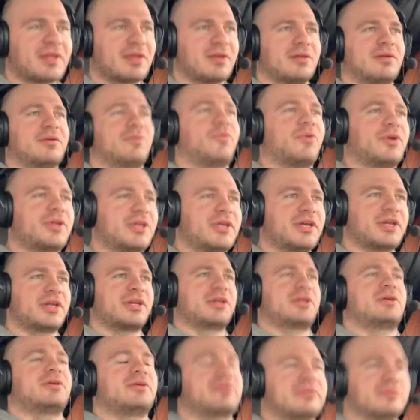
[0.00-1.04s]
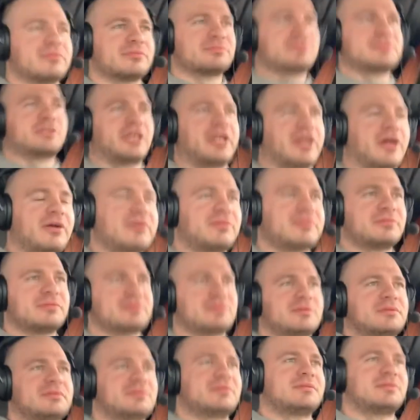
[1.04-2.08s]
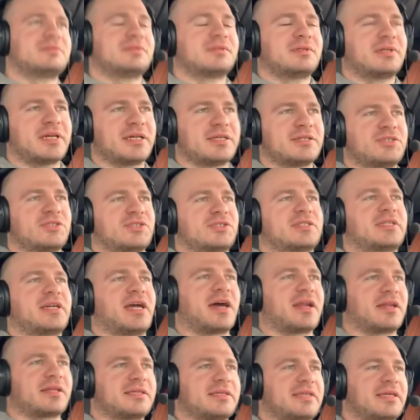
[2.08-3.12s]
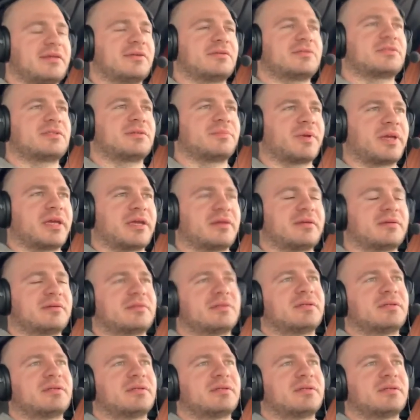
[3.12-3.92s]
what are you gonna do? He's just got to yield to me.